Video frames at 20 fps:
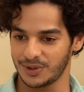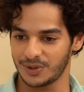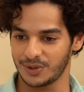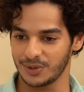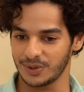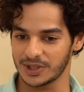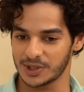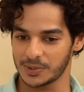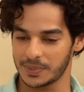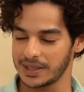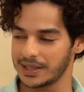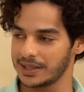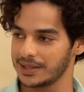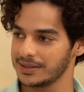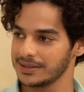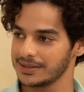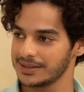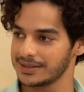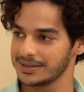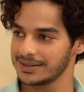to
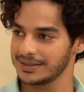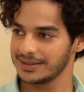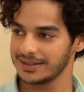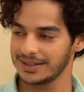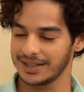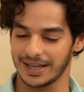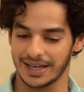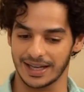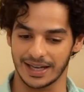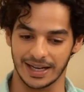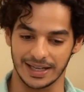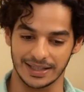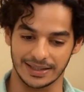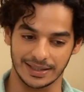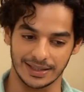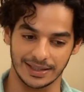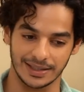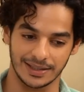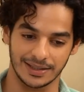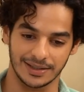experience. Yeah. And I
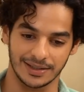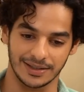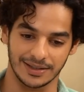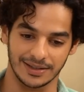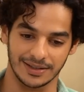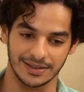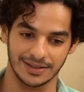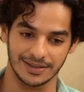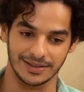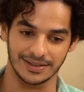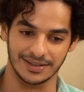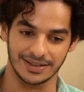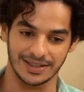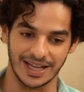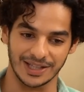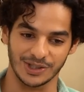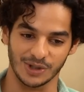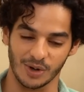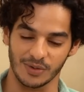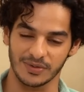think uh,
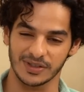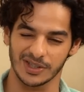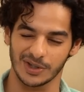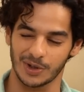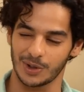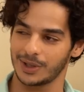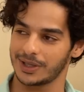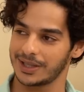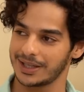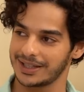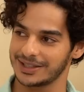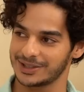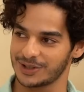that's always a good thing.